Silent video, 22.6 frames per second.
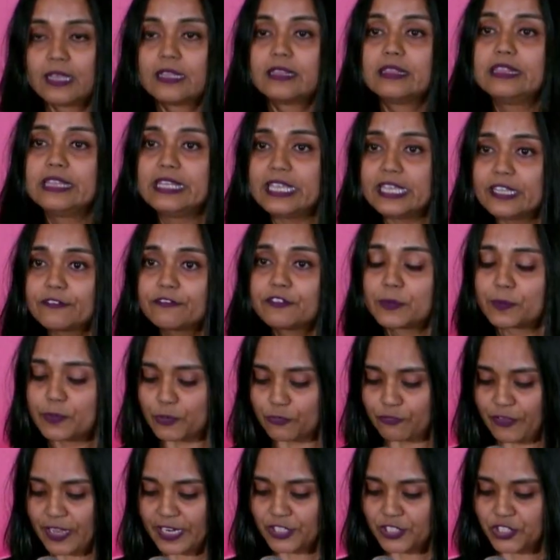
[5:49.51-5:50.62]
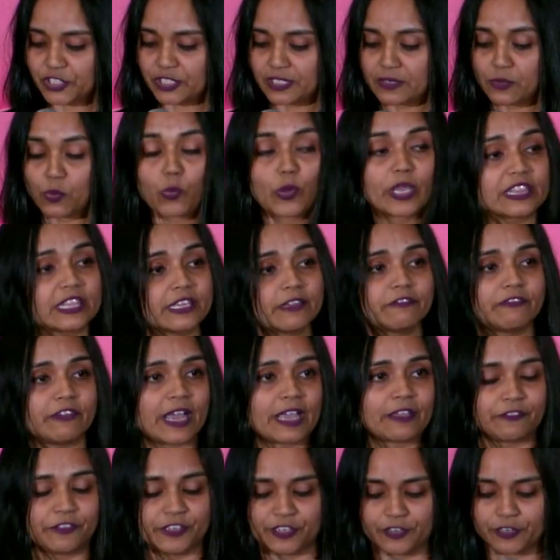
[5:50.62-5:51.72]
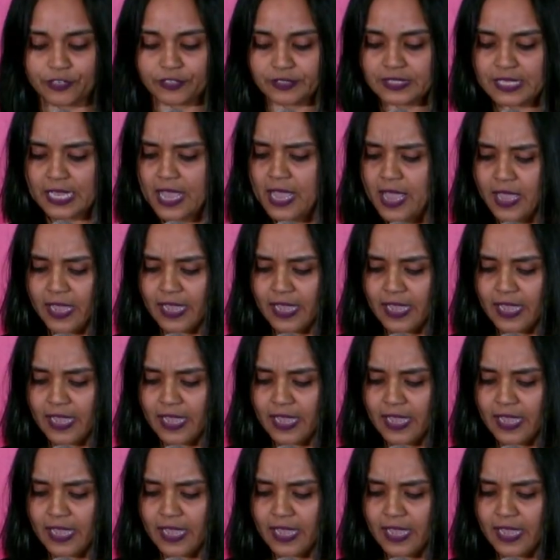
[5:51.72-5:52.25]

leave the profession within 5 years.